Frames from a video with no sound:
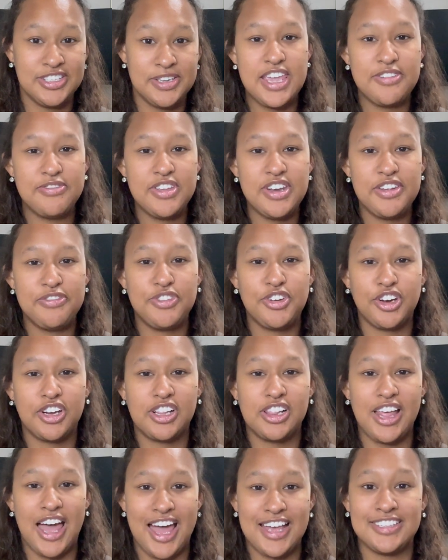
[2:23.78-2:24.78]
Even if your
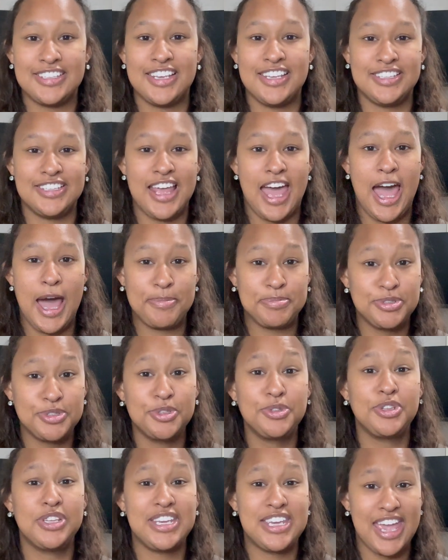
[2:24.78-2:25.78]
class is
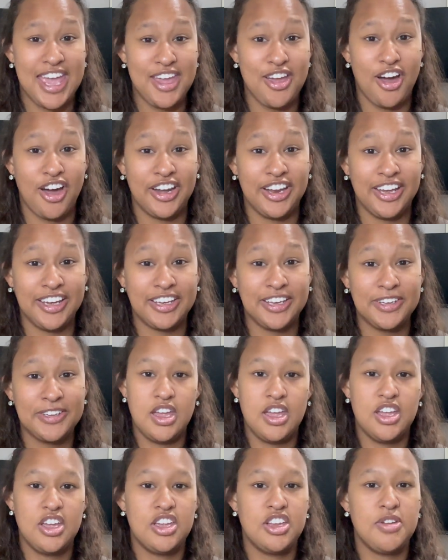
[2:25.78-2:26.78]
absolutely chaotic,
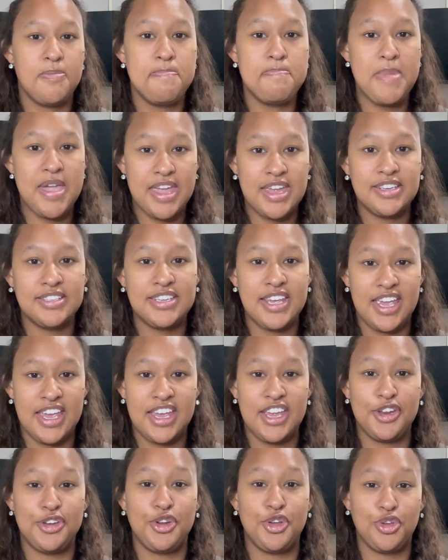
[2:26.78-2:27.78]

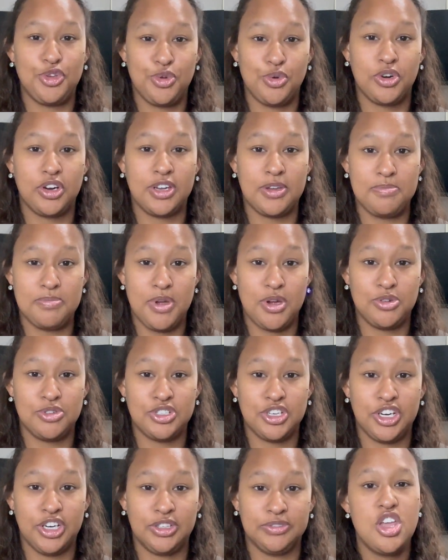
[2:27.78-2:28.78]
maintain your
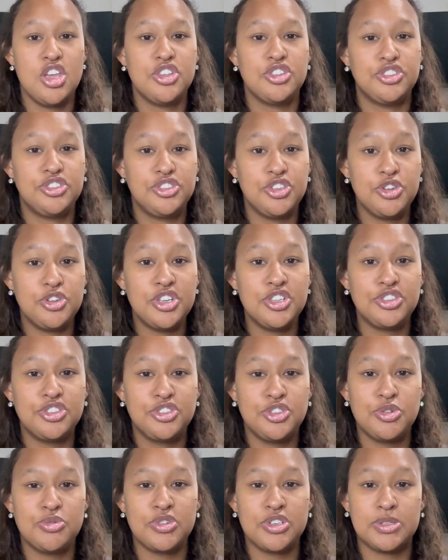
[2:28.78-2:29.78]
composure. Students
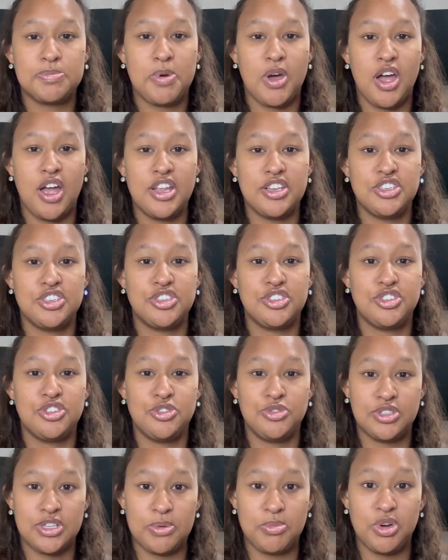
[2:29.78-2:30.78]
do respond to
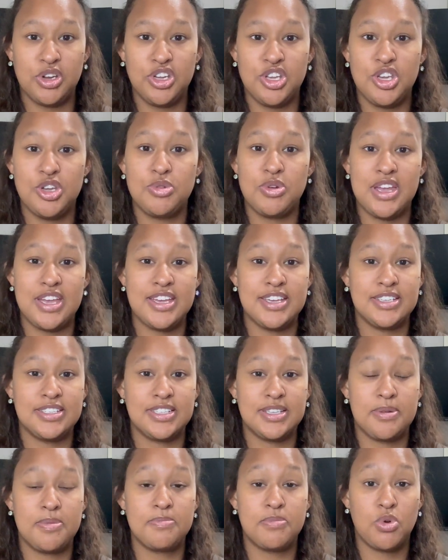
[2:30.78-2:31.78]
someone who
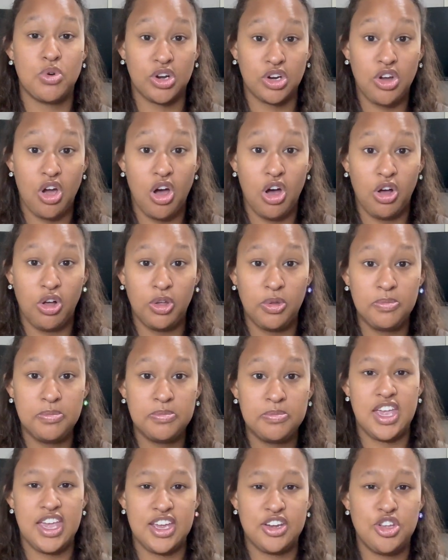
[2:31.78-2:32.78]
is more
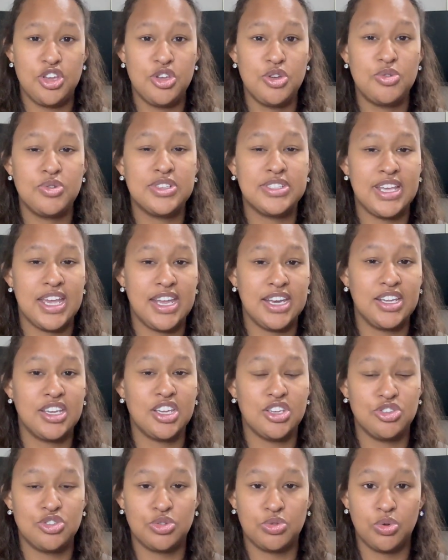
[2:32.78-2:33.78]
calm and who is in
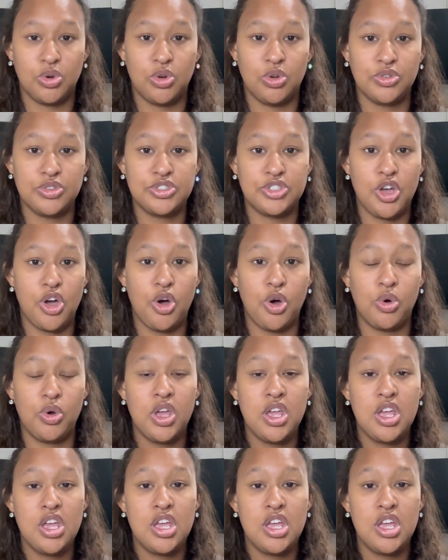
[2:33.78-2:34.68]
control. So